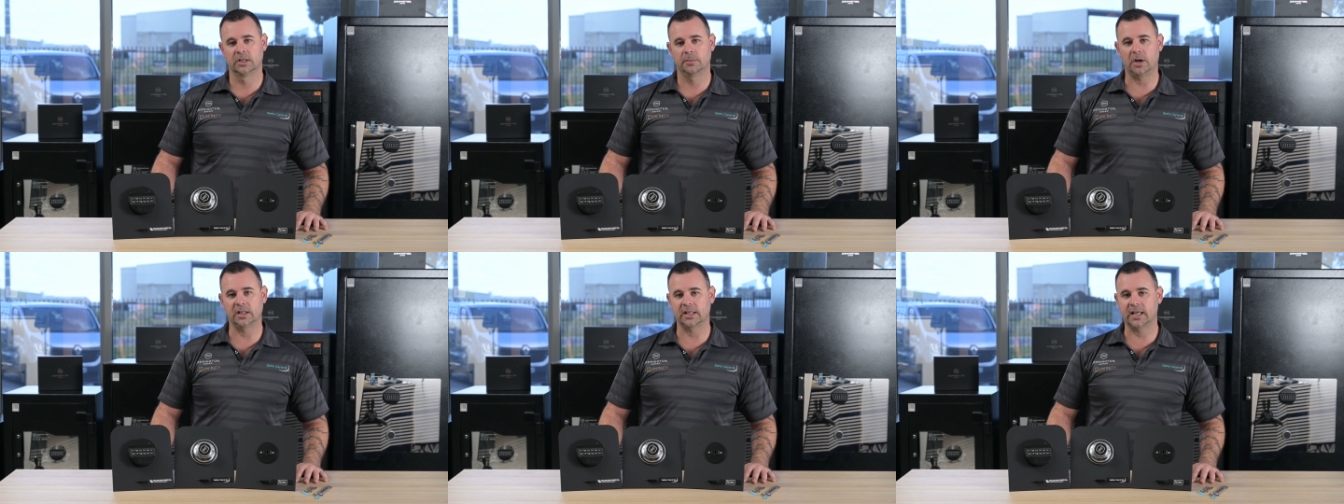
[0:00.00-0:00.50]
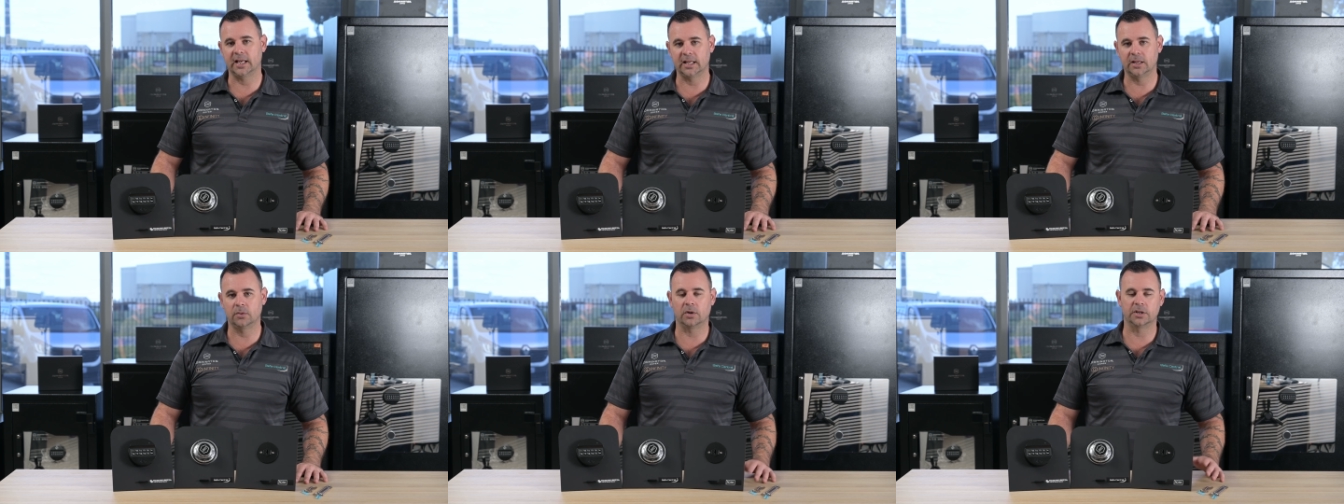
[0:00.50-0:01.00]
by the
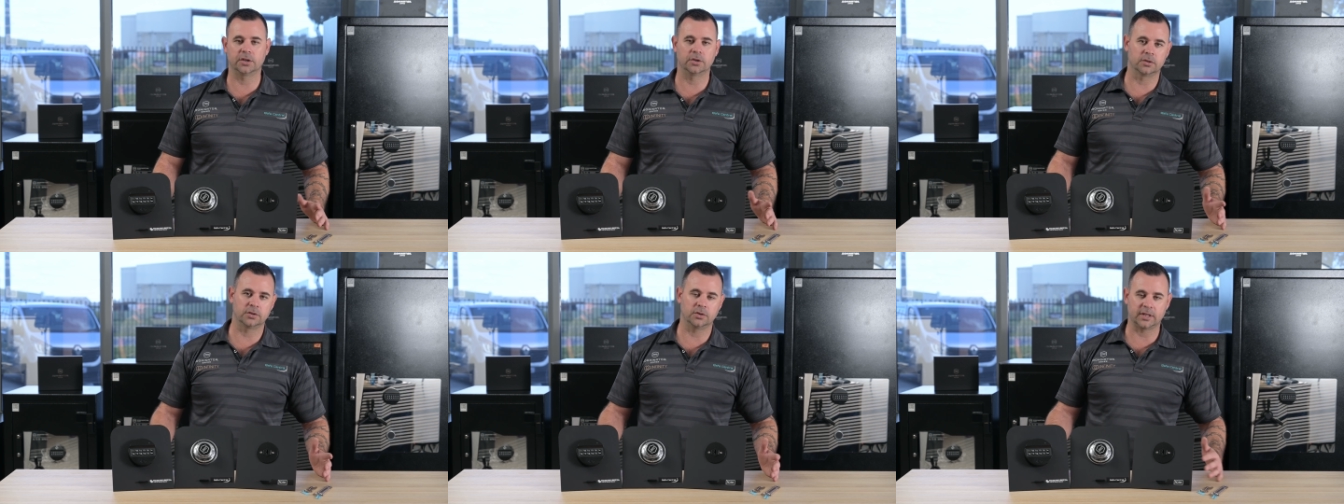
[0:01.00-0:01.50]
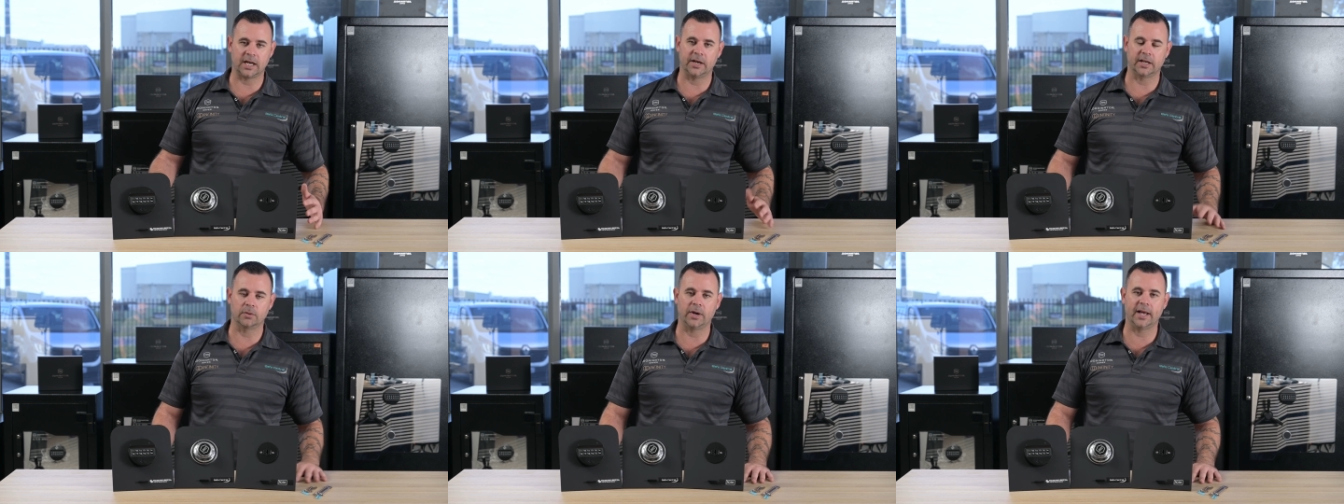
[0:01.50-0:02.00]
key while you're carrying
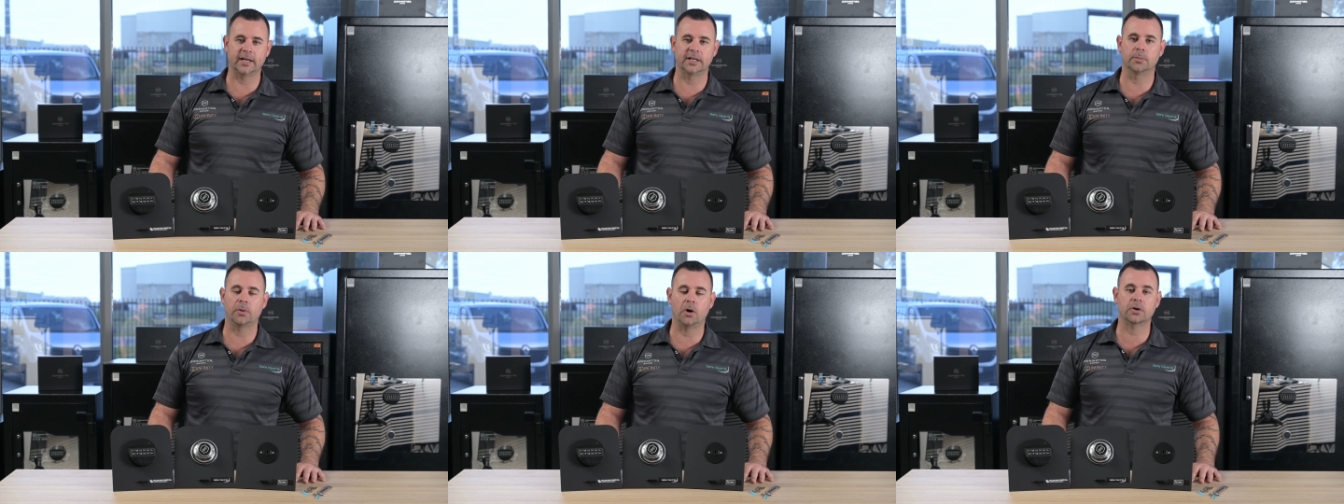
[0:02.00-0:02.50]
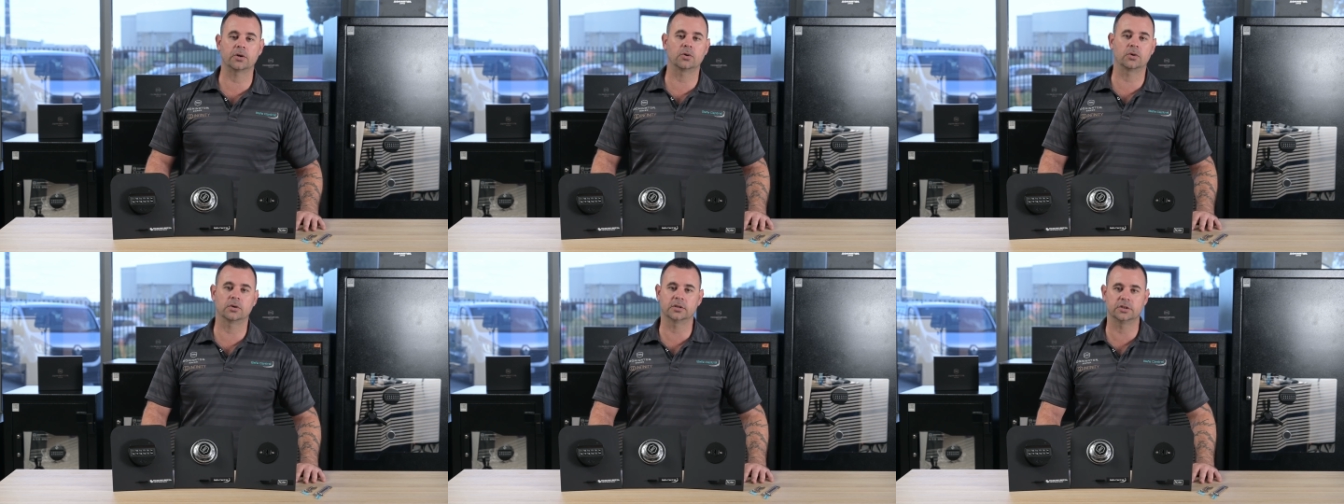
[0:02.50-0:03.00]
it around in your pocket,
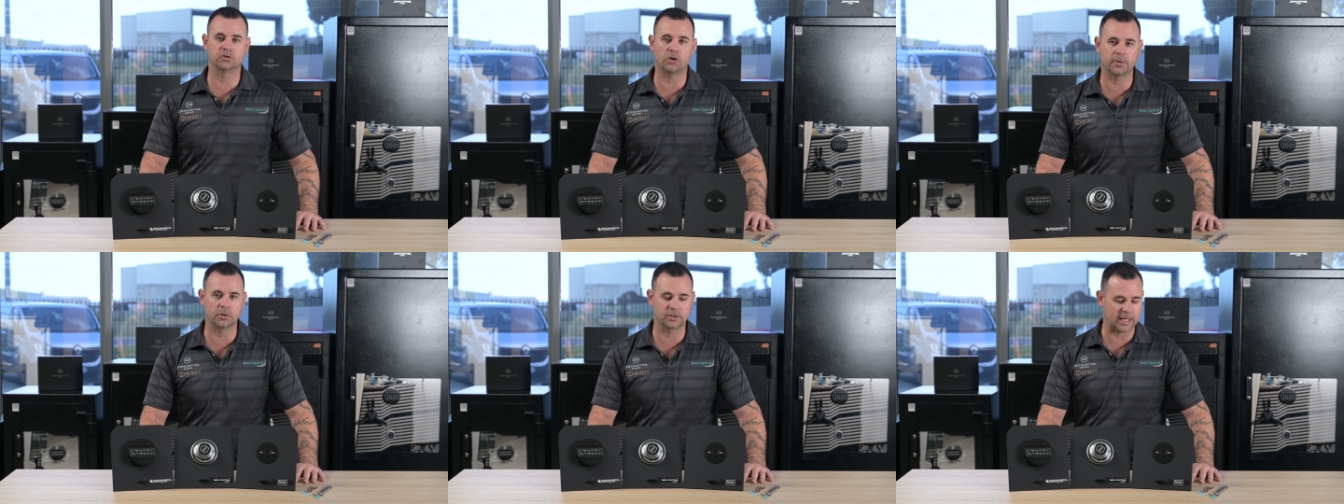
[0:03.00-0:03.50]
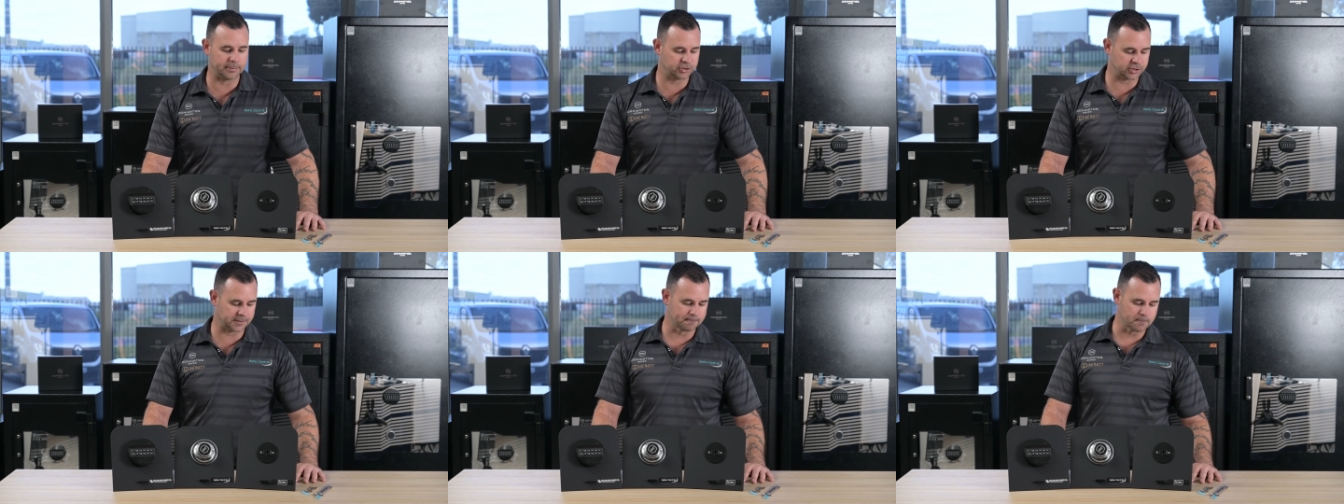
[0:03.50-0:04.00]
or you drop it or damage
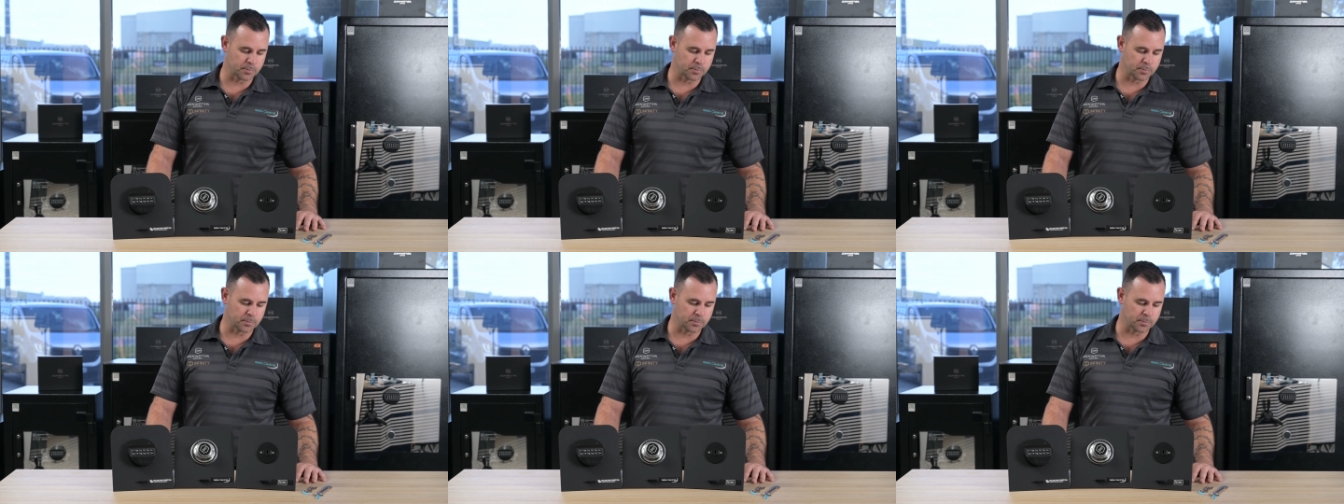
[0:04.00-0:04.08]
it.